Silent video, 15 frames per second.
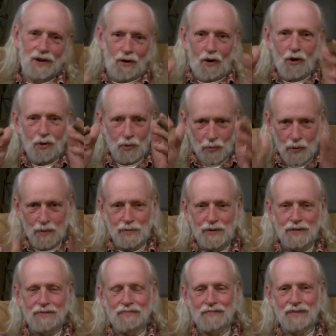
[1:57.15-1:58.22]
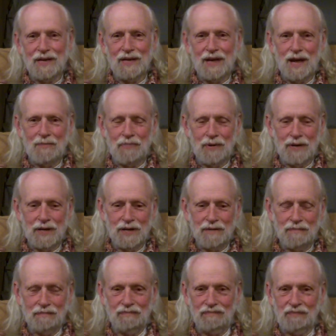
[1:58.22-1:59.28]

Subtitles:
all the women in that play